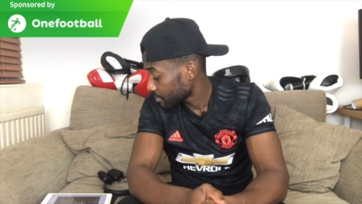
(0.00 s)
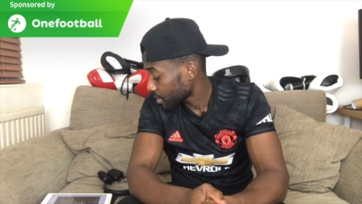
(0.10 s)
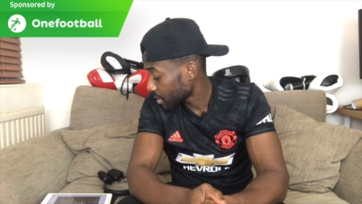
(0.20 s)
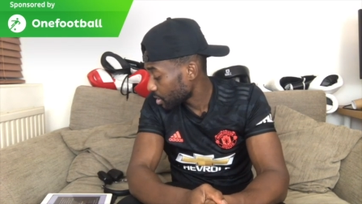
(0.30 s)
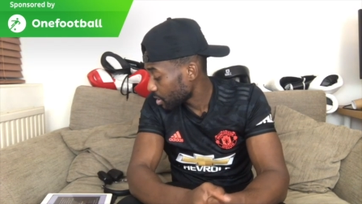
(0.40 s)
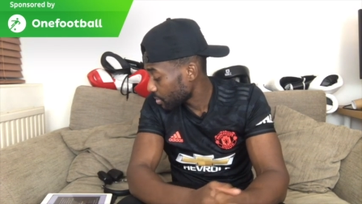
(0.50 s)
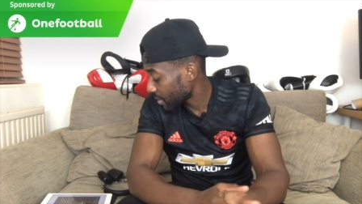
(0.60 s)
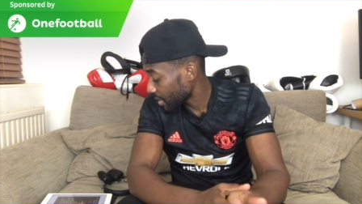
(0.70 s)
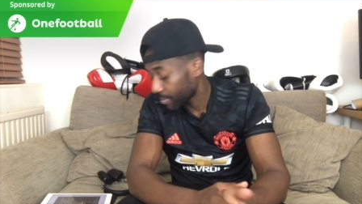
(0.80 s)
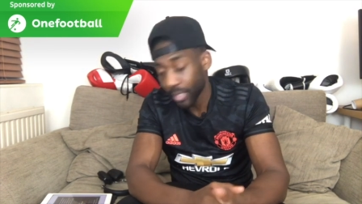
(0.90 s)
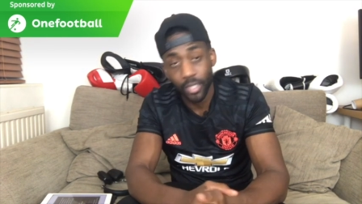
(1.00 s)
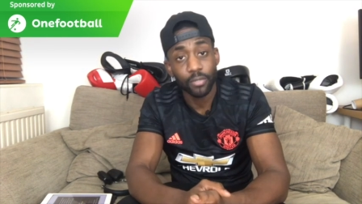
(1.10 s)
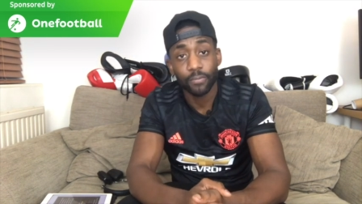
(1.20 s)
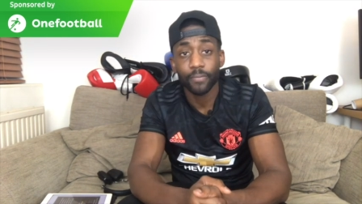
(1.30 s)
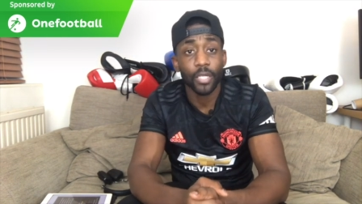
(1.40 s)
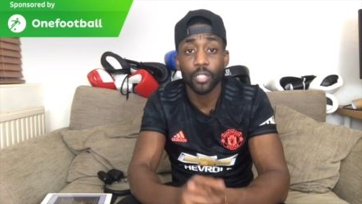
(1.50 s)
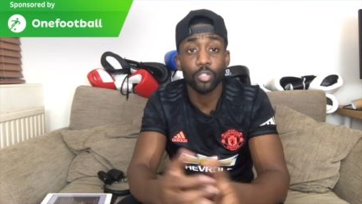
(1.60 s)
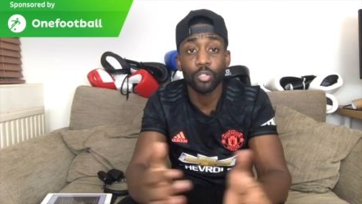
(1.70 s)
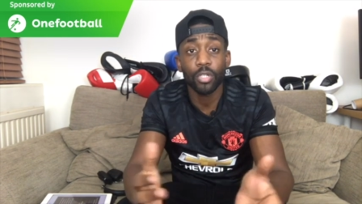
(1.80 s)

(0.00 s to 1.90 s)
I'm go away, blood. That's so